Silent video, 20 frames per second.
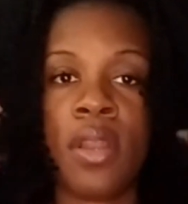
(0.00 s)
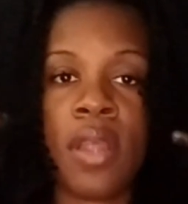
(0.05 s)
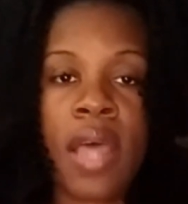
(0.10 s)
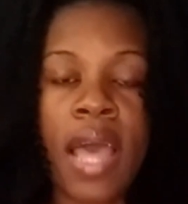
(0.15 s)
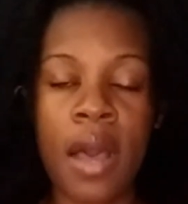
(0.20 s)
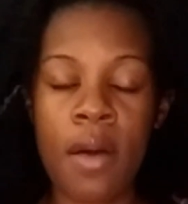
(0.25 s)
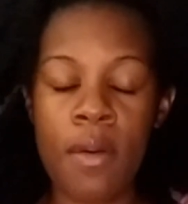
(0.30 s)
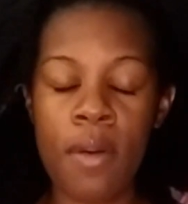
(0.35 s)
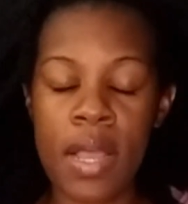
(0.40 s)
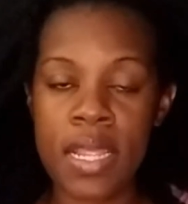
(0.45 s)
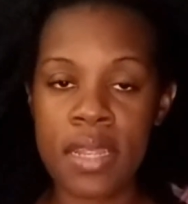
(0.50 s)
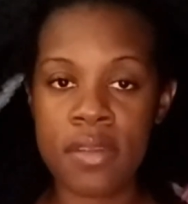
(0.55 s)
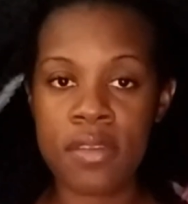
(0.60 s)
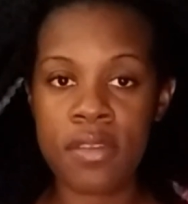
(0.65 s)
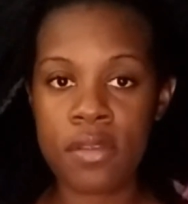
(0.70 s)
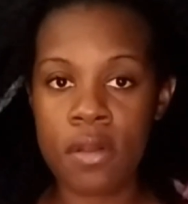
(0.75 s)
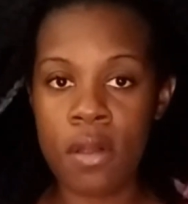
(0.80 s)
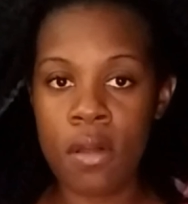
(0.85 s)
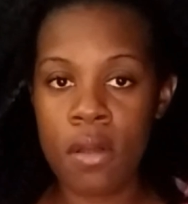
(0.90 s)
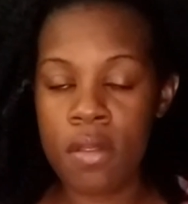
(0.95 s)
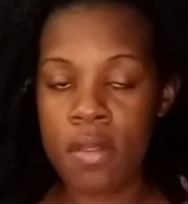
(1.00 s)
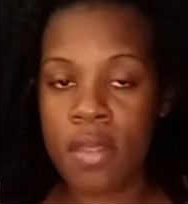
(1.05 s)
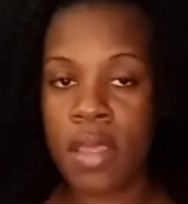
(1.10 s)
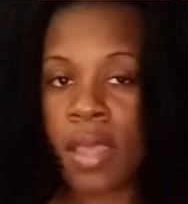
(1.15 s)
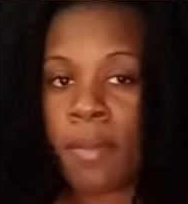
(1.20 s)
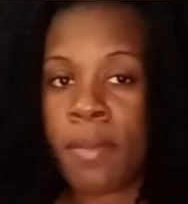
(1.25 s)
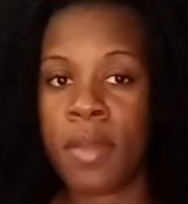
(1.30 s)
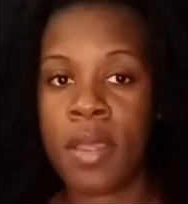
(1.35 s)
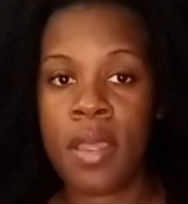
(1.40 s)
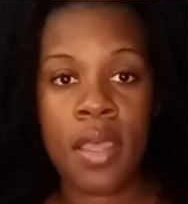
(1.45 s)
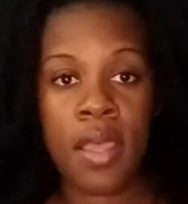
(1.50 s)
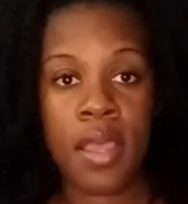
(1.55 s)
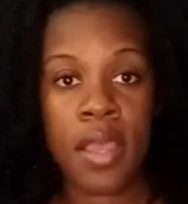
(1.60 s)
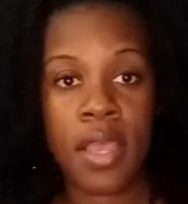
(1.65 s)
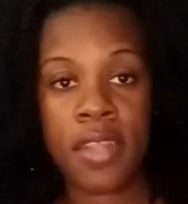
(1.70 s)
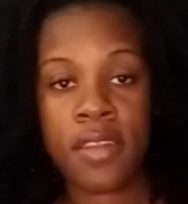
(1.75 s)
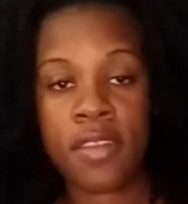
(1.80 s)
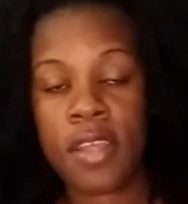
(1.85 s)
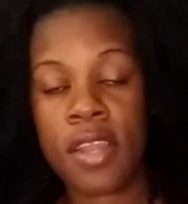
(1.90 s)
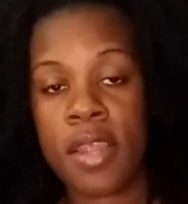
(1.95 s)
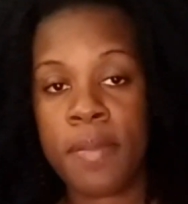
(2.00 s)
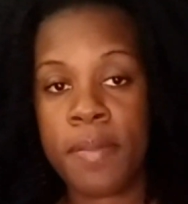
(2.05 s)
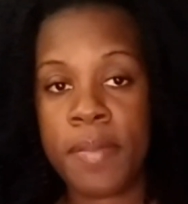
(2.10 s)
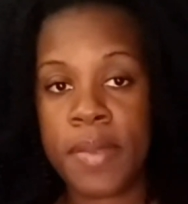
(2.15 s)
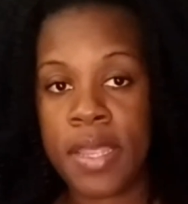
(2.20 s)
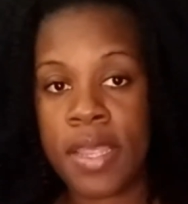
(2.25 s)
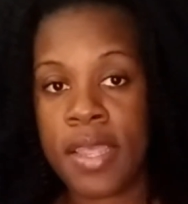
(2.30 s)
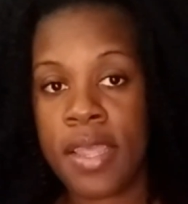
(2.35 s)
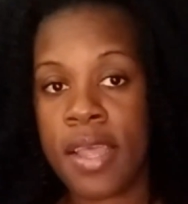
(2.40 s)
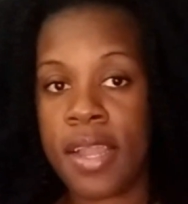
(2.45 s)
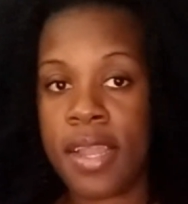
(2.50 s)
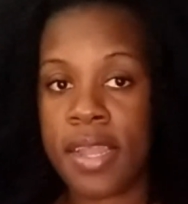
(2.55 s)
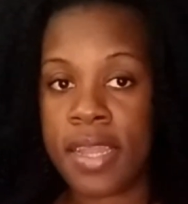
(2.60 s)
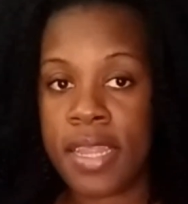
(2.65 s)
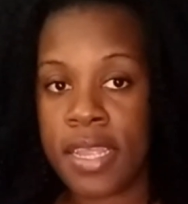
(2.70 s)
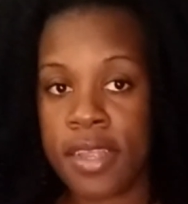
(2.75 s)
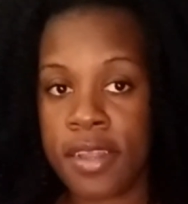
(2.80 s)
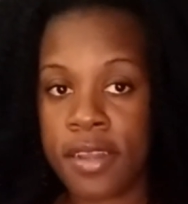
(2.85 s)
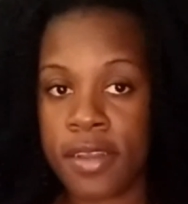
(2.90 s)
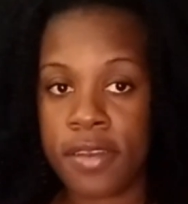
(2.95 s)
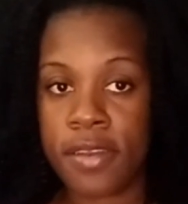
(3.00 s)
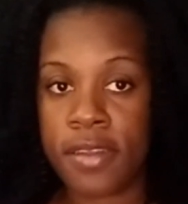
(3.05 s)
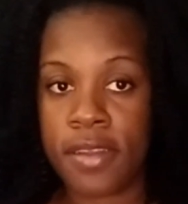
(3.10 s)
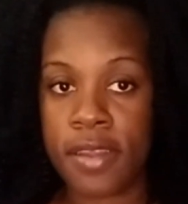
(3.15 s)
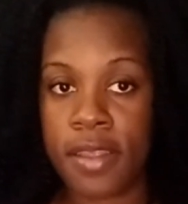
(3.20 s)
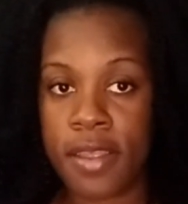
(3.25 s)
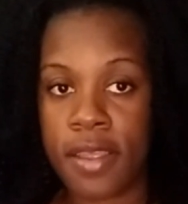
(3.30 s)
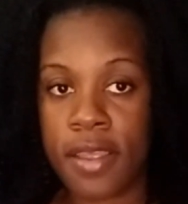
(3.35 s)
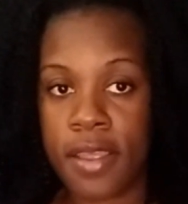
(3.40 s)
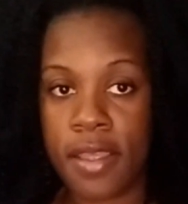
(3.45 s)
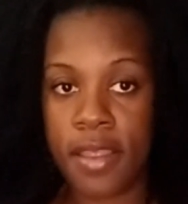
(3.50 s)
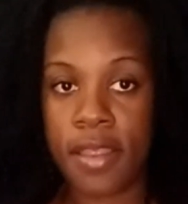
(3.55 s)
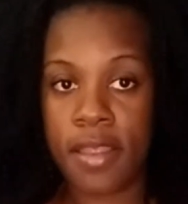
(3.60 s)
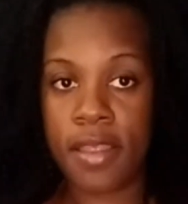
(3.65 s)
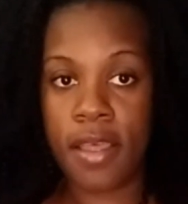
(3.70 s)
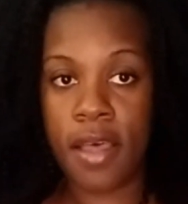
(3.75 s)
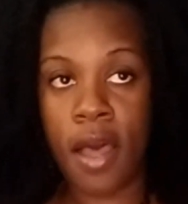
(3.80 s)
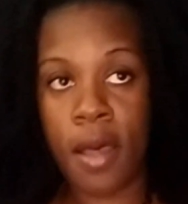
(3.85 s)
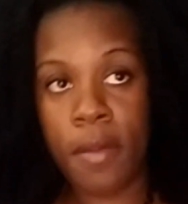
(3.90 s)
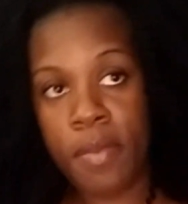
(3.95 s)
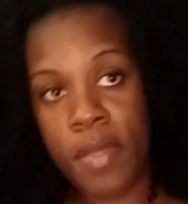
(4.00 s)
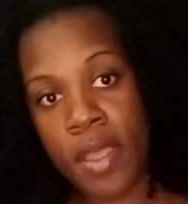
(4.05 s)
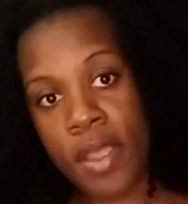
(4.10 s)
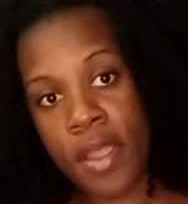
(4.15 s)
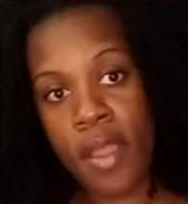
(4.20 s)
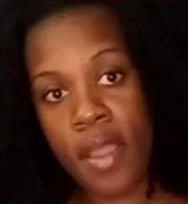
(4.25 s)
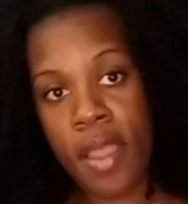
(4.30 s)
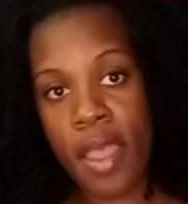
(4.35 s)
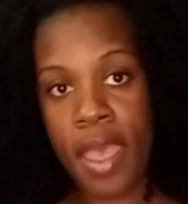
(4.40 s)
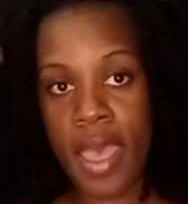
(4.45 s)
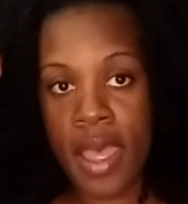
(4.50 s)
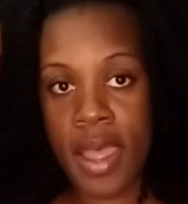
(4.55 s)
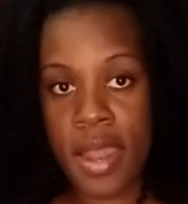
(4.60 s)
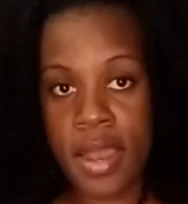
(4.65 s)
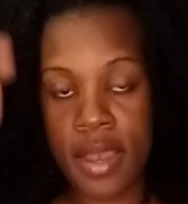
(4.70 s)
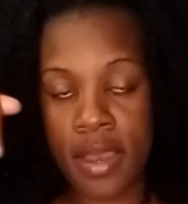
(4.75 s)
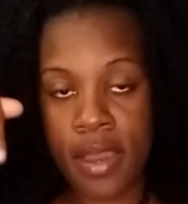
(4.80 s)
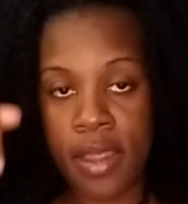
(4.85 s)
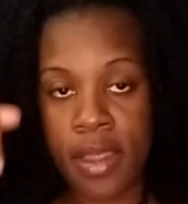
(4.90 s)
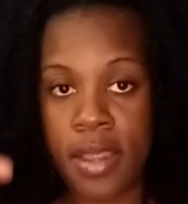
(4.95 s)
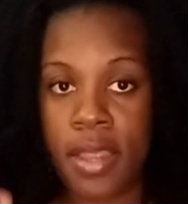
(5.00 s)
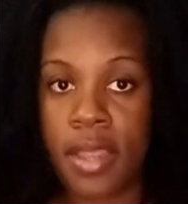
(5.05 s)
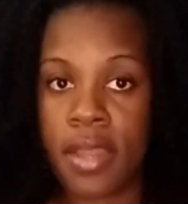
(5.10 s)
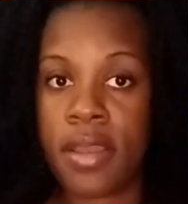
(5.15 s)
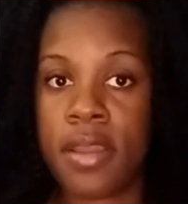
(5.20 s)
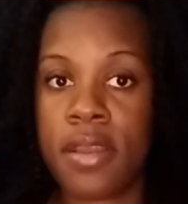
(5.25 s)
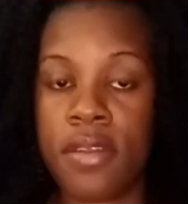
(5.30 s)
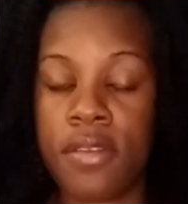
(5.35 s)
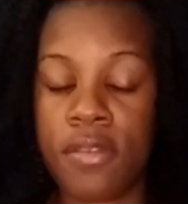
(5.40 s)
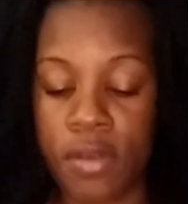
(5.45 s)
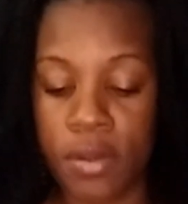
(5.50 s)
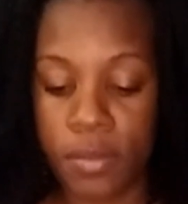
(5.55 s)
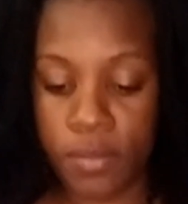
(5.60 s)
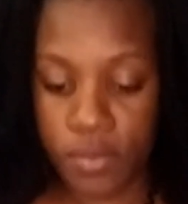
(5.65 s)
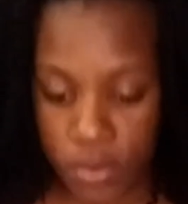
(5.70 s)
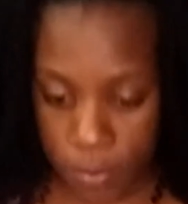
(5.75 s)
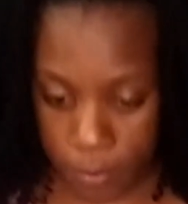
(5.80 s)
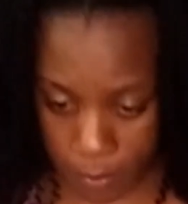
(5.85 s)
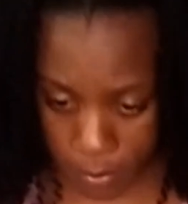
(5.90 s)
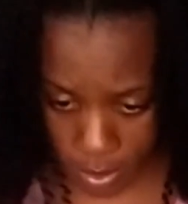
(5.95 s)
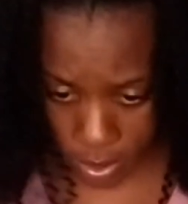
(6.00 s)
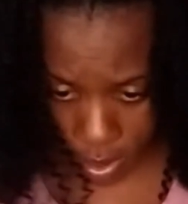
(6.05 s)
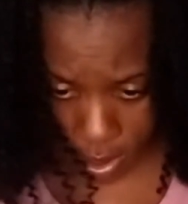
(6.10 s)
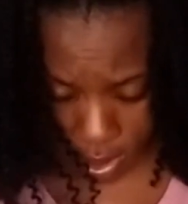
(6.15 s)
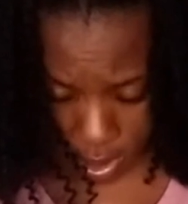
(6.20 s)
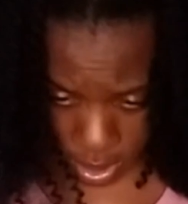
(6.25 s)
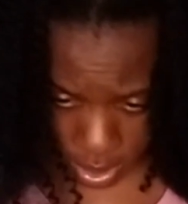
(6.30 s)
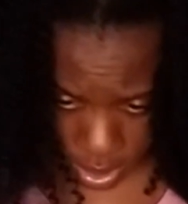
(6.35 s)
on how I install them, it's going to be linked up there and in the description bar.